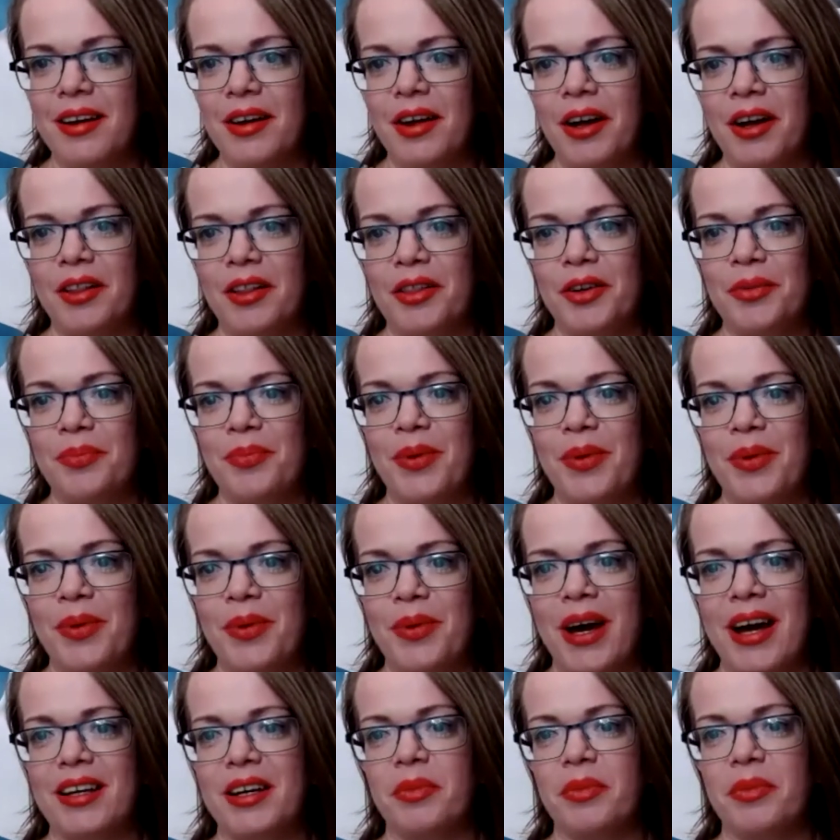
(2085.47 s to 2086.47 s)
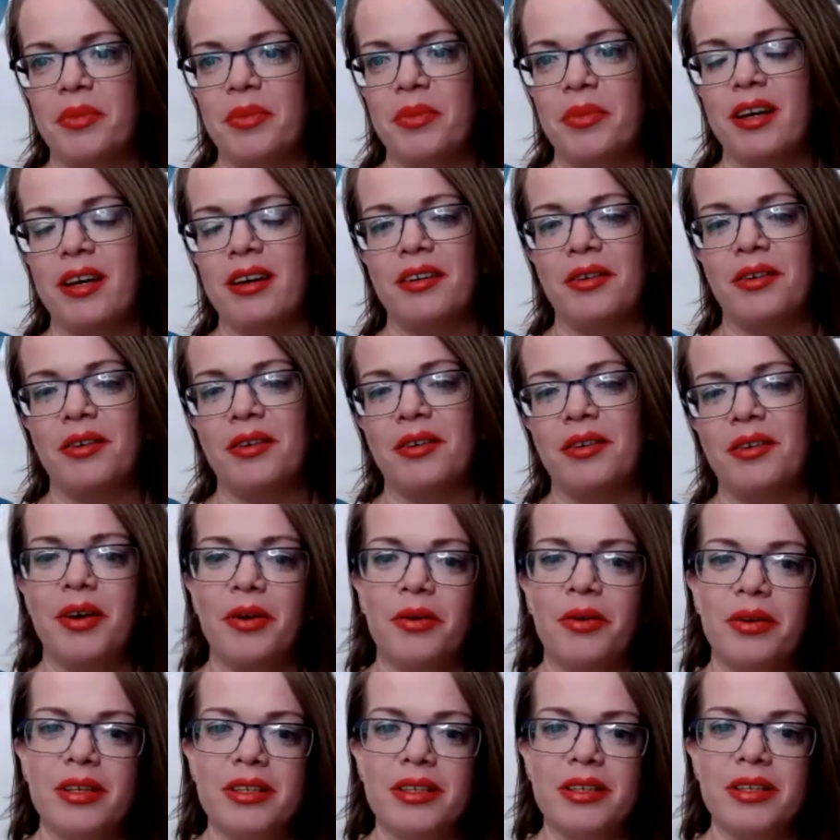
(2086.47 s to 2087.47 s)
I look back and I'm like, oh, if
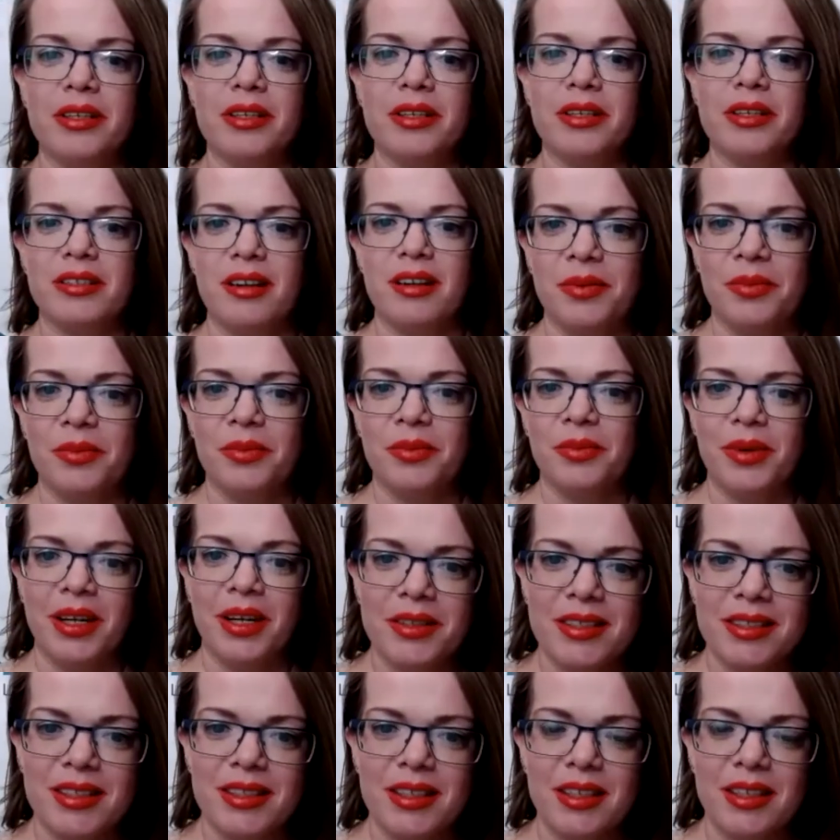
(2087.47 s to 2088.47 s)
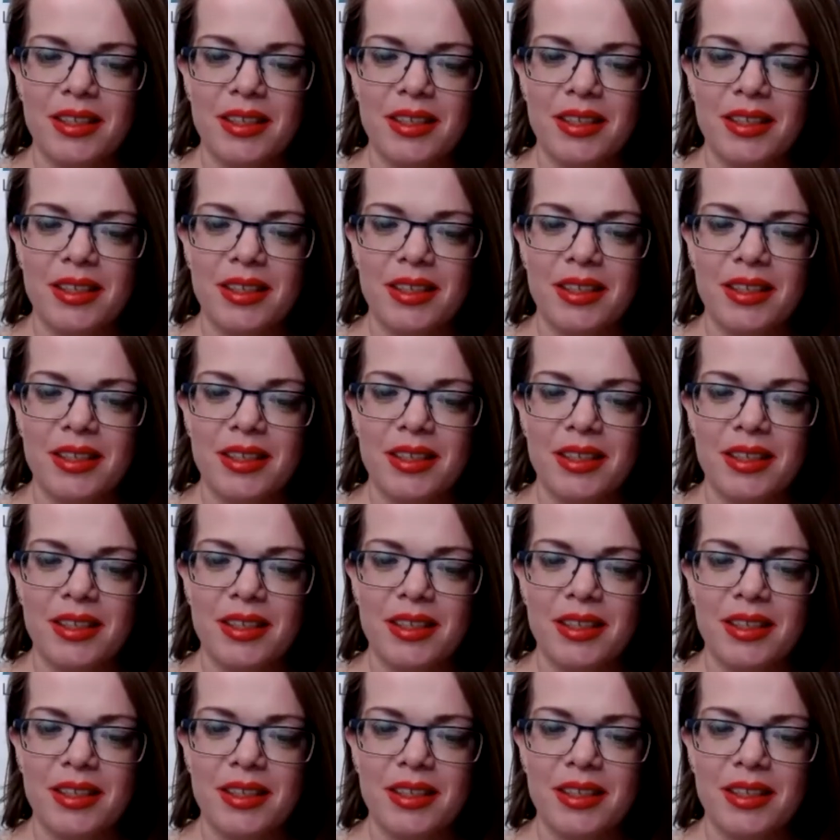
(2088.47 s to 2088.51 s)
I would have started when I was,